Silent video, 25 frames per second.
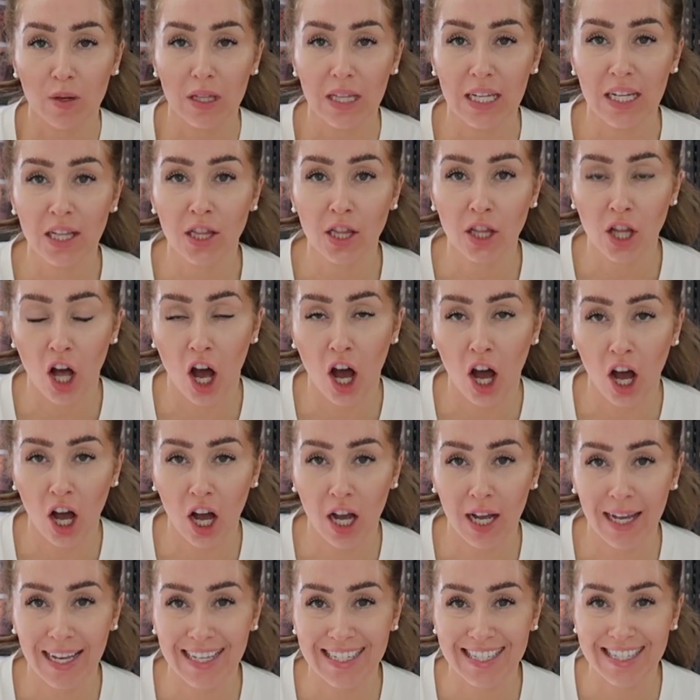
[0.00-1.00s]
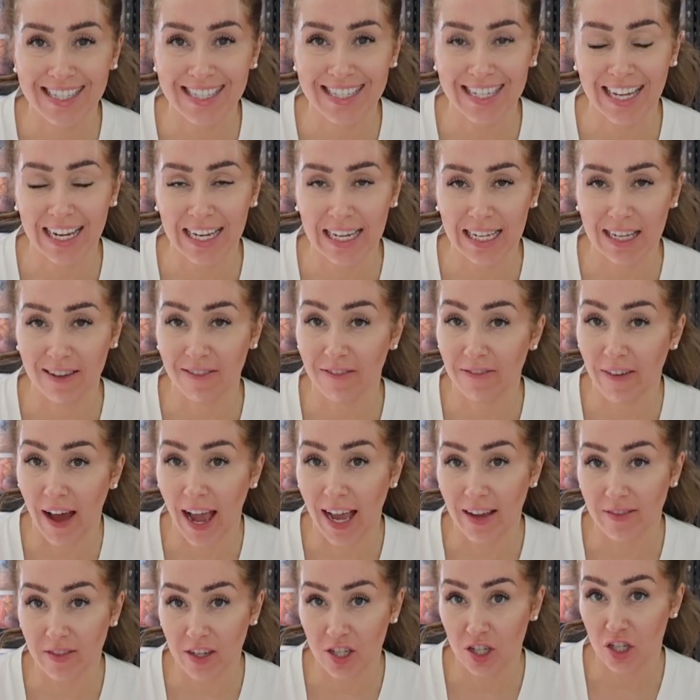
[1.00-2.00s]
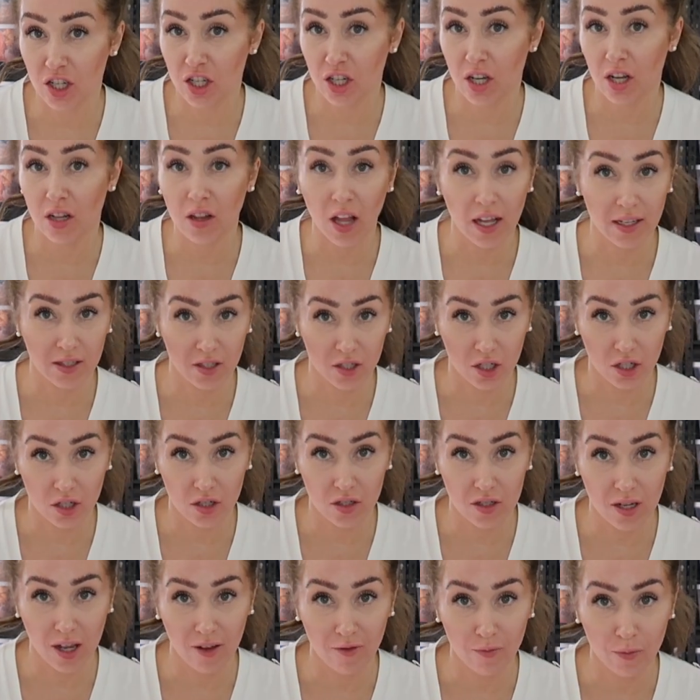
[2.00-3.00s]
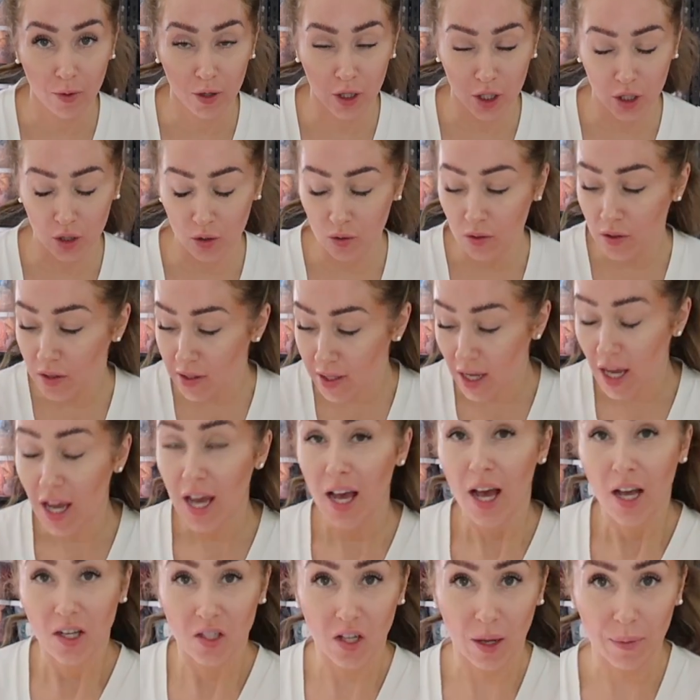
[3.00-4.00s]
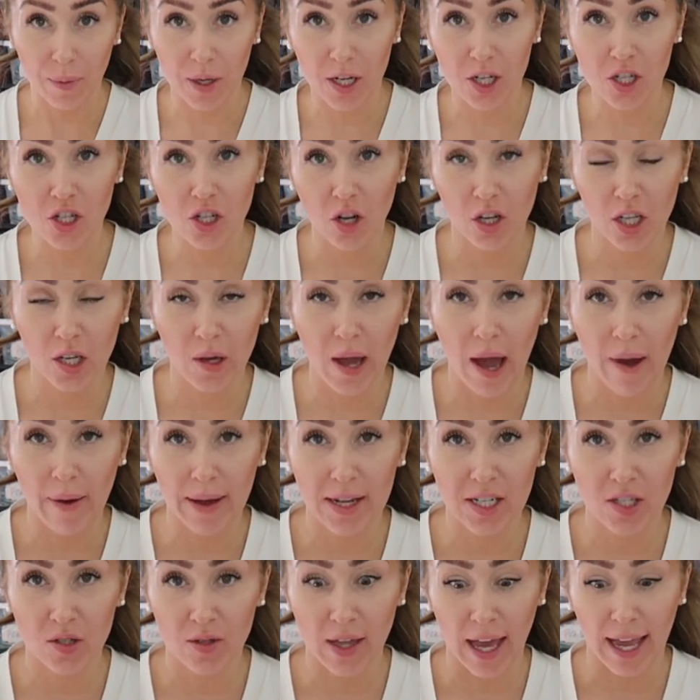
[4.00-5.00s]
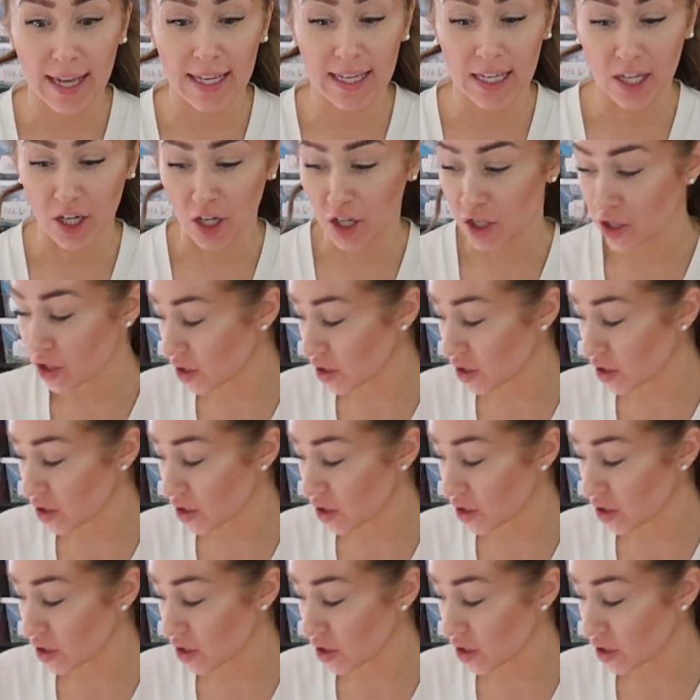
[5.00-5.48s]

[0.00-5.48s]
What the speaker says: really long, skinny 5-inch clusters of balloons. So I'm gonna show you how I do that here.